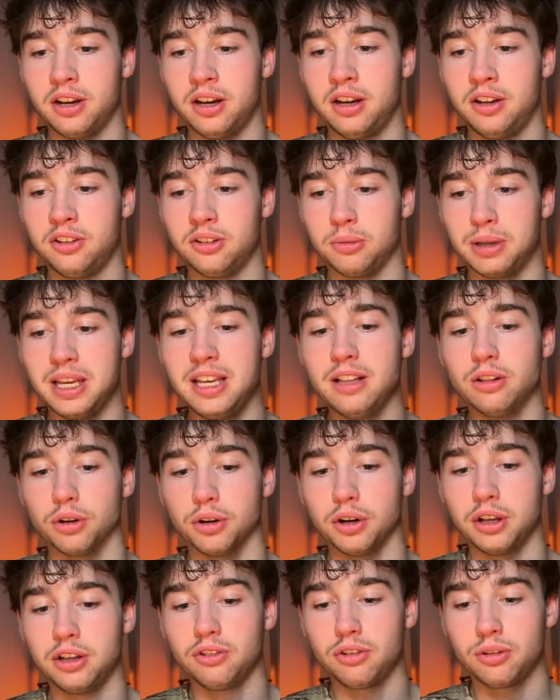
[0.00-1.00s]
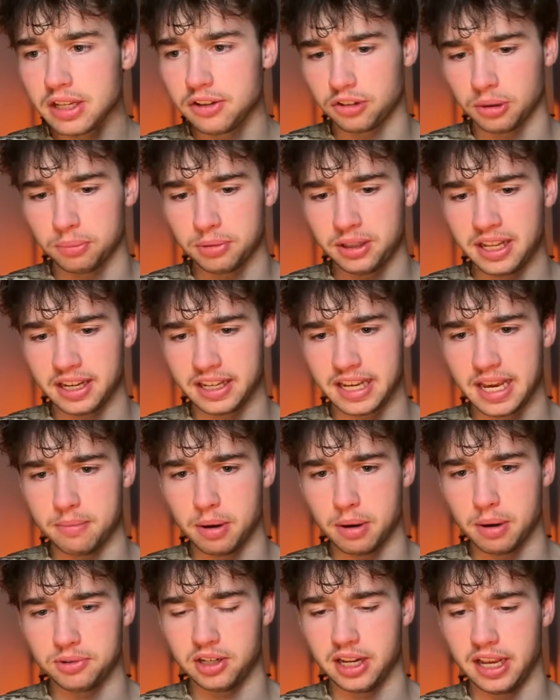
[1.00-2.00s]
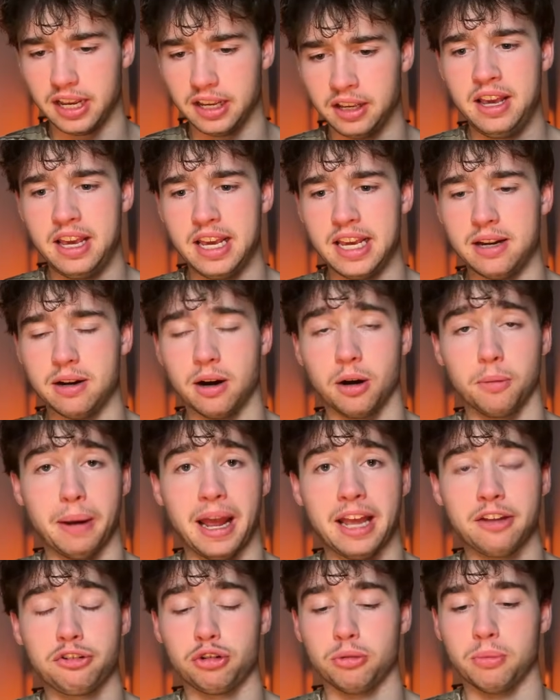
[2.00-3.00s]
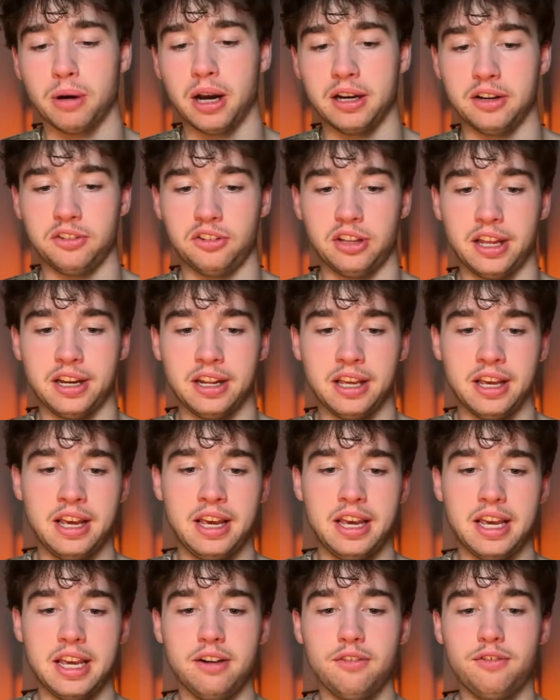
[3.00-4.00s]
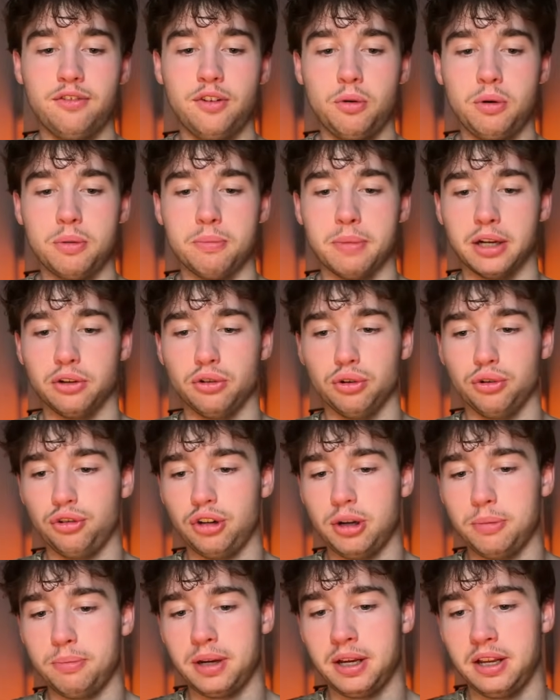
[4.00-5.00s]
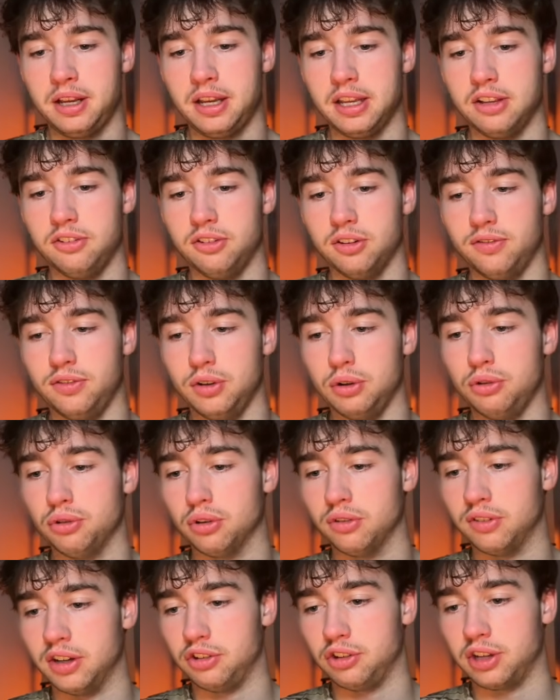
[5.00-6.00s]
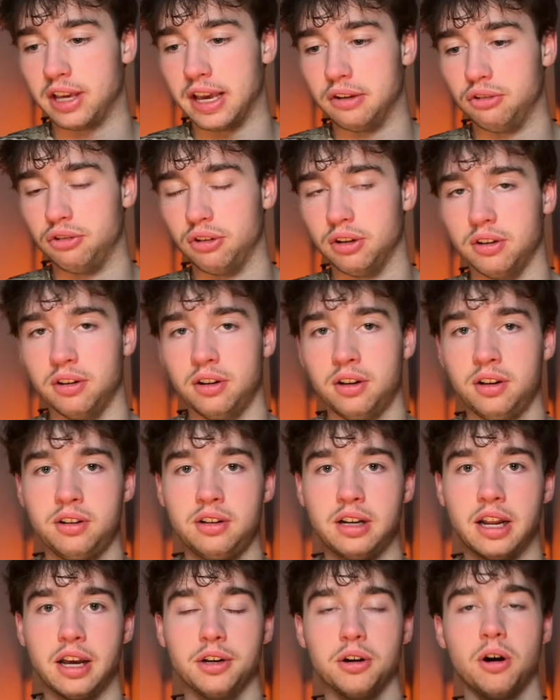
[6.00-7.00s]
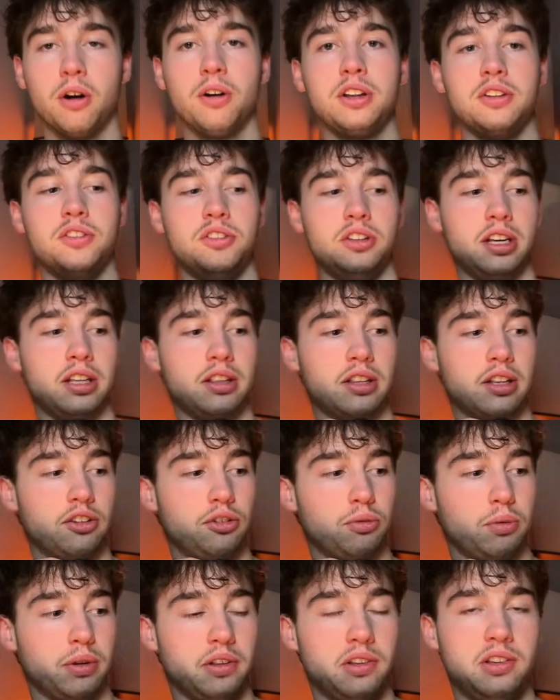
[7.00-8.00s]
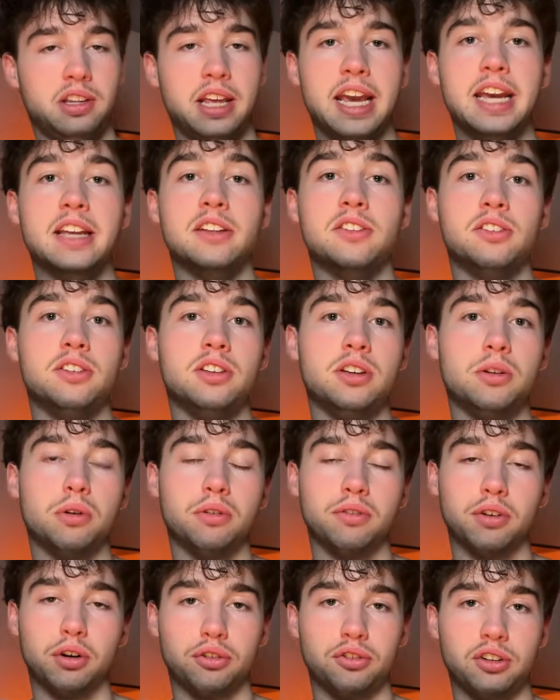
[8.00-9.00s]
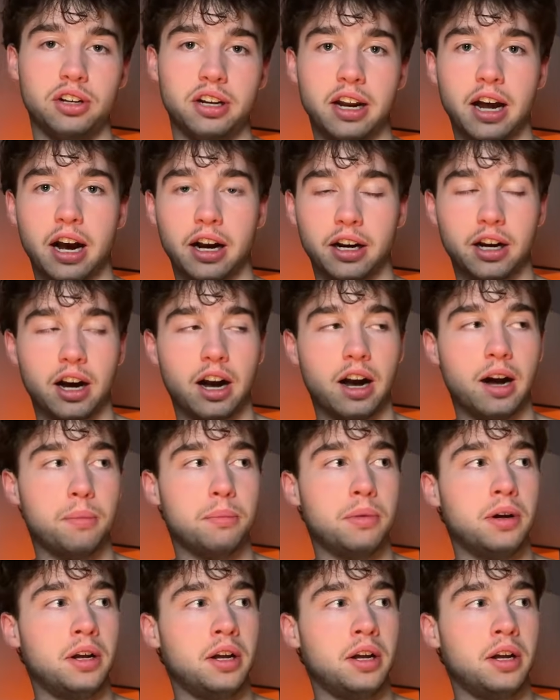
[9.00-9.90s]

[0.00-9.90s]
Some key learnings, something that came up today in our mastermind is that info and mentorship is the future of education. Now, you're already seeing this with TatesUniversity.com.